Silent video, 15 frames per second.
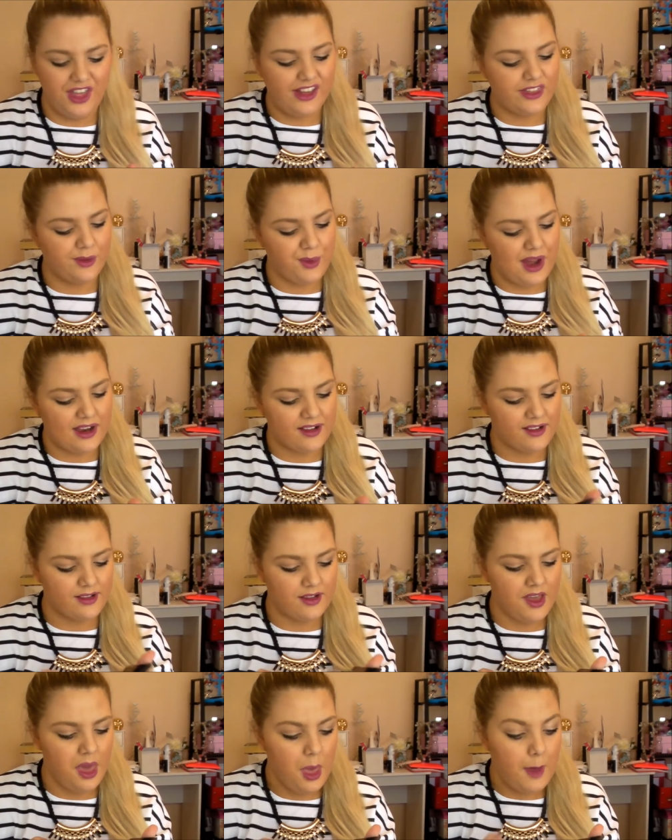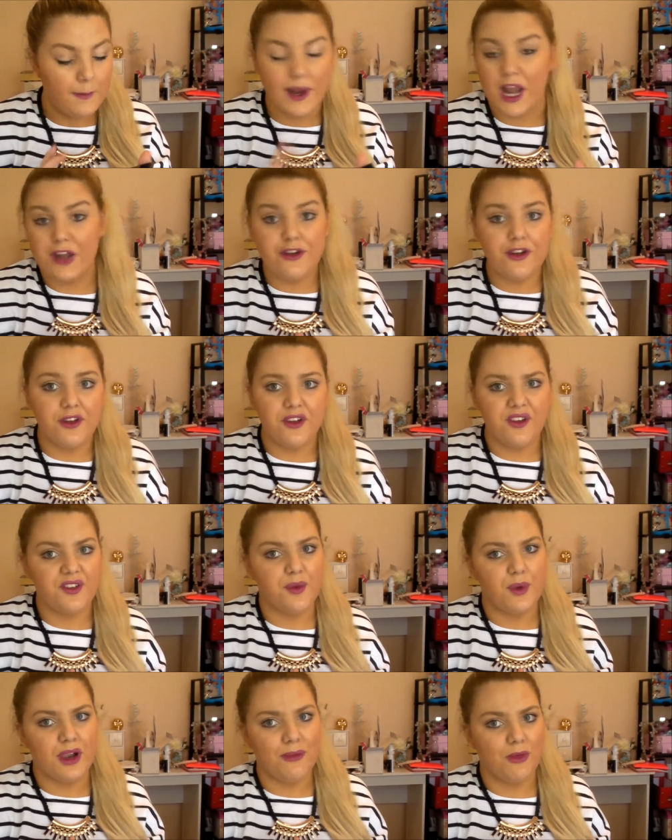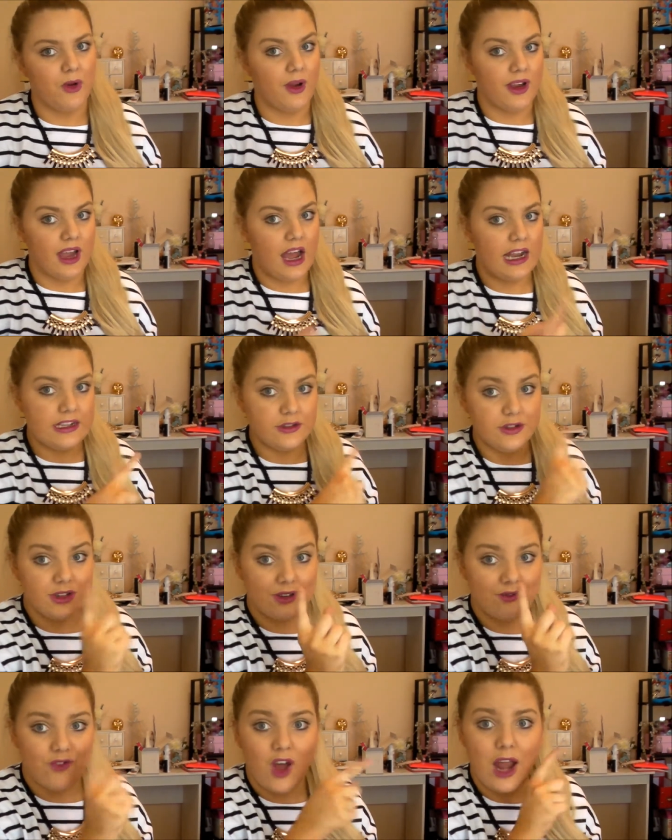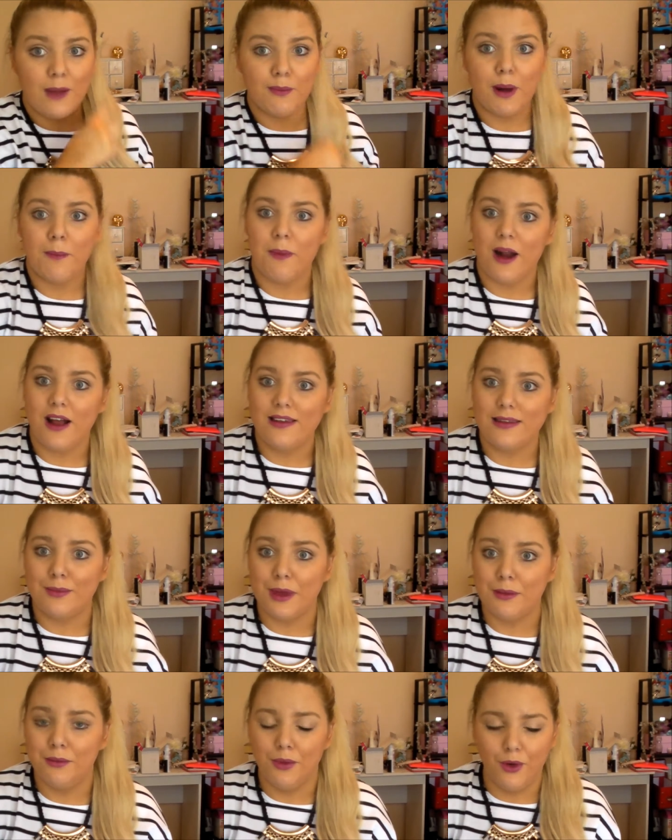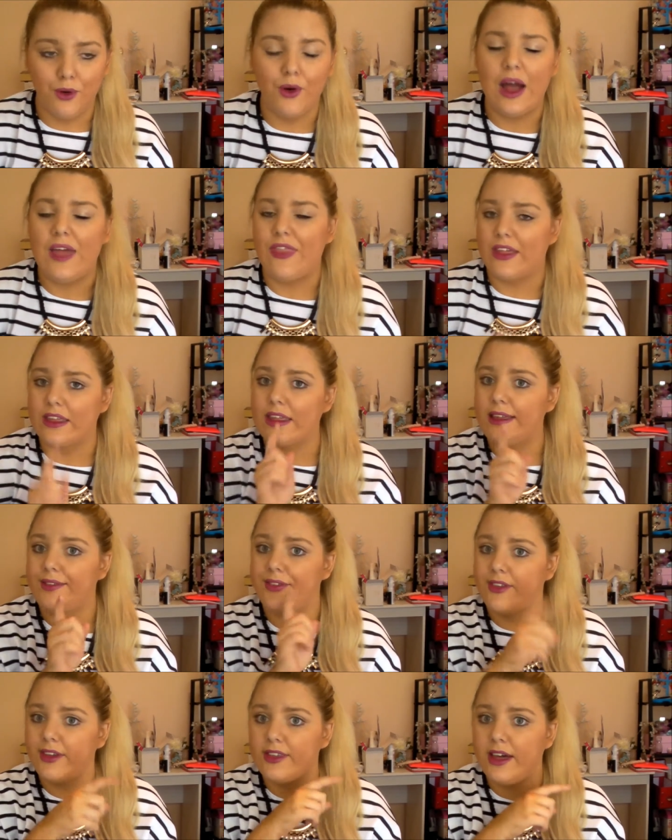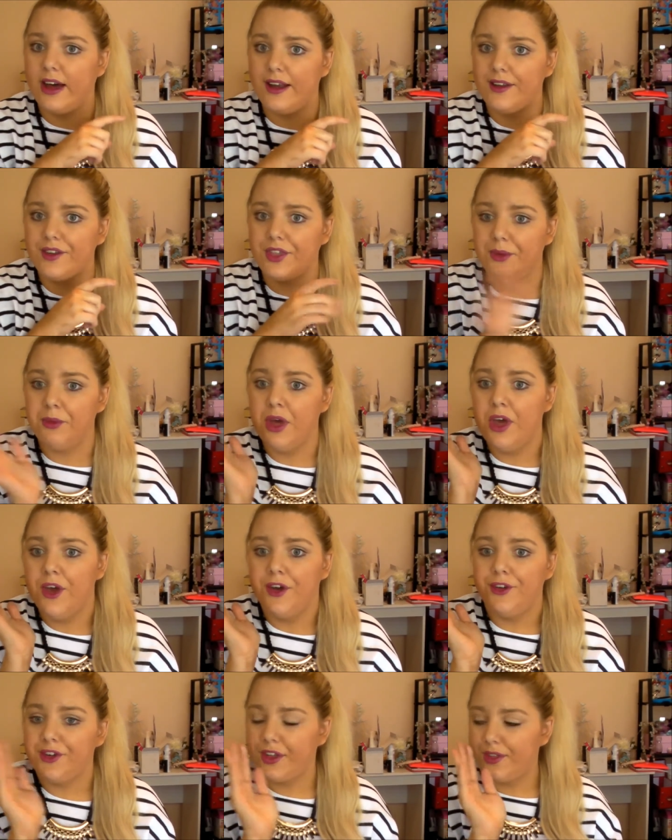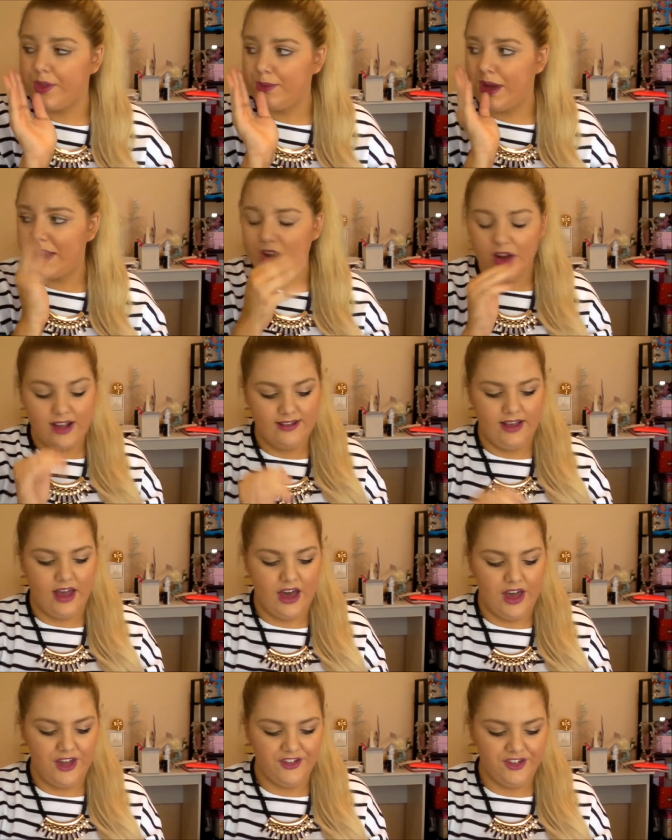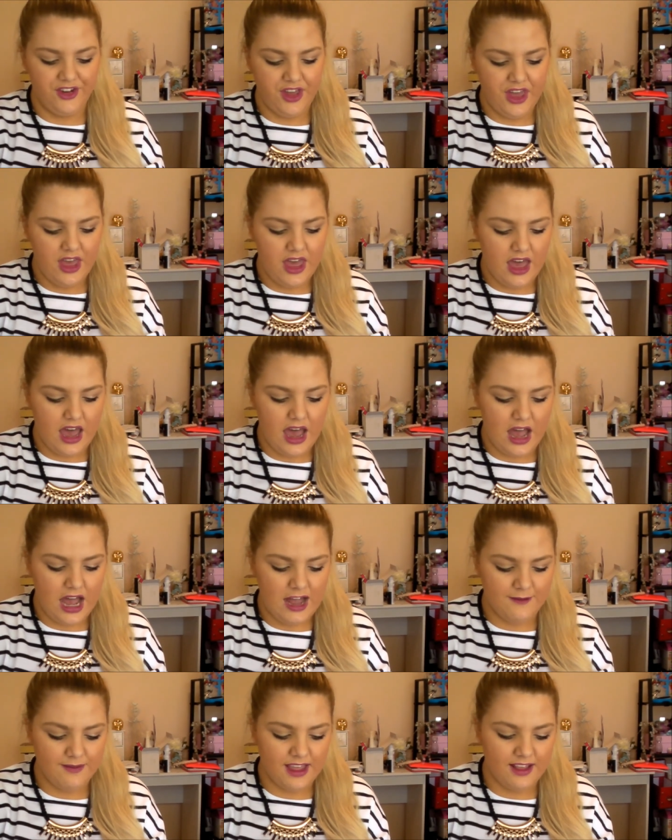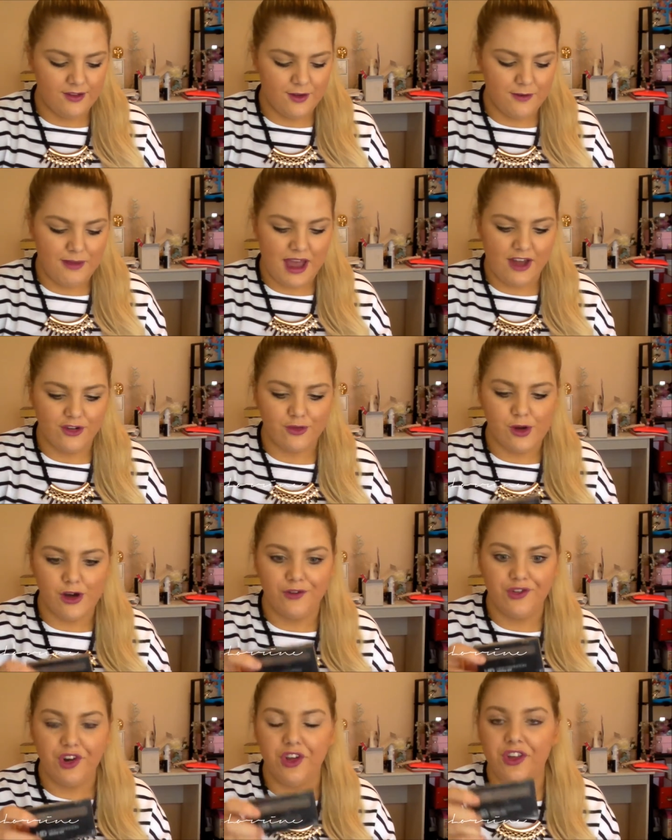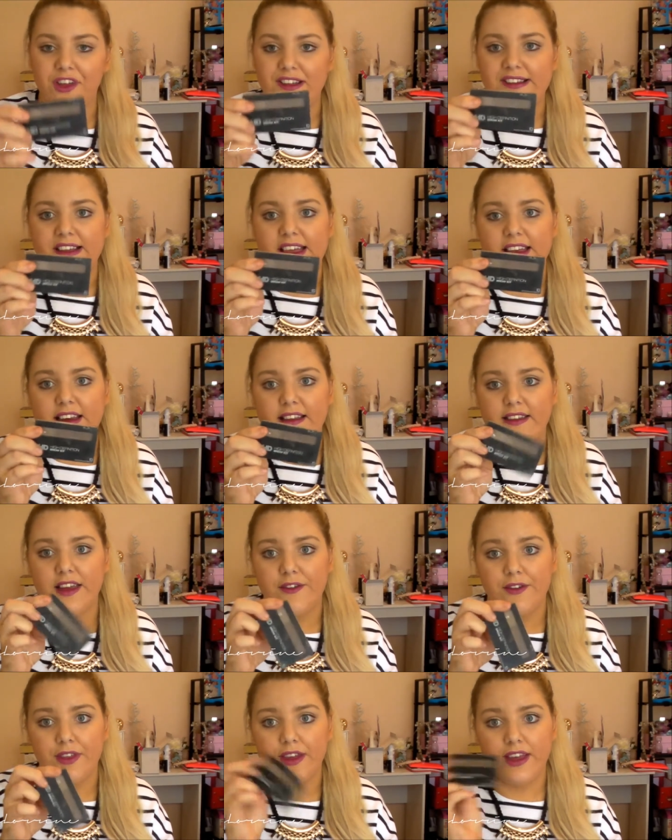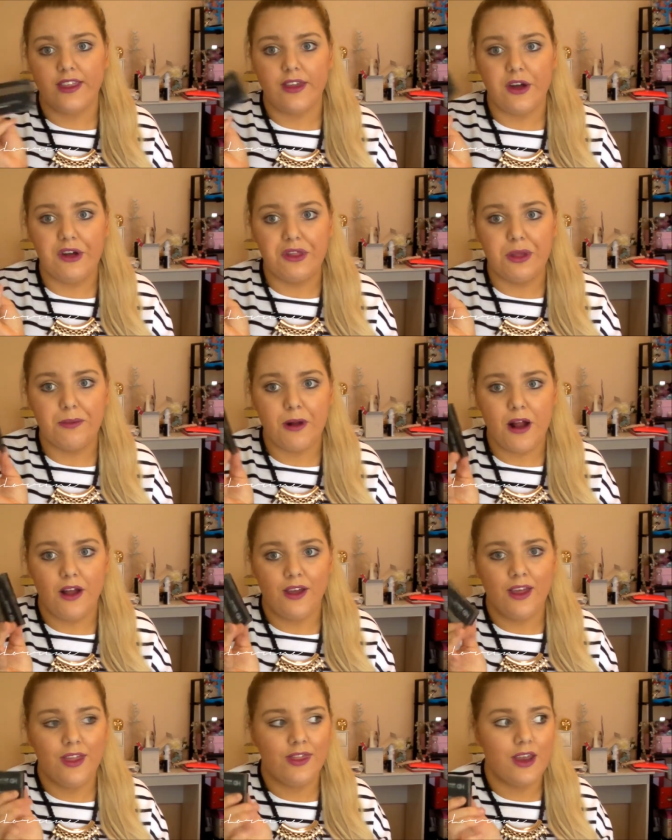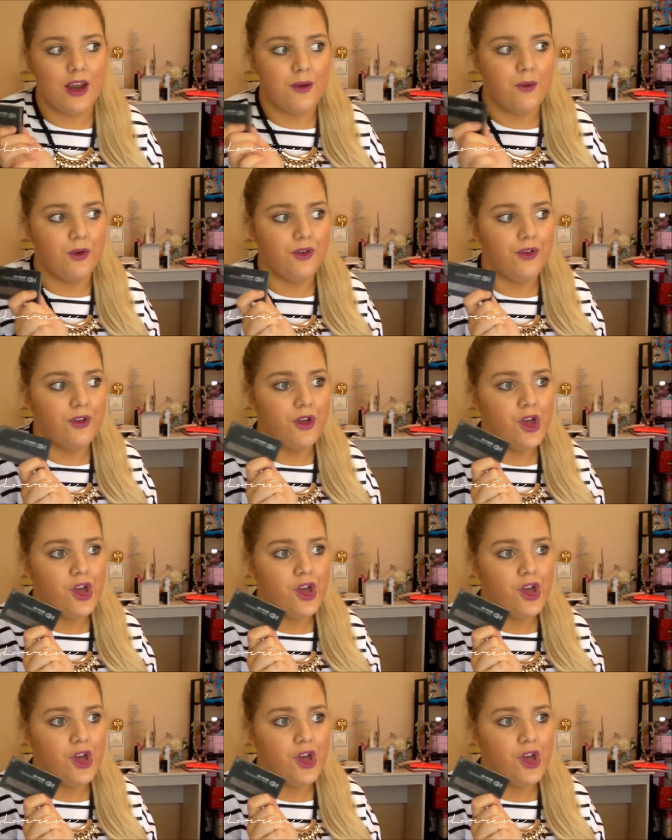like the wax, but I do use it when I'm going out to define my brows a bit more and then concealer under them to give them a nice arch. These are about $12. It is definitely the only brow kit that I want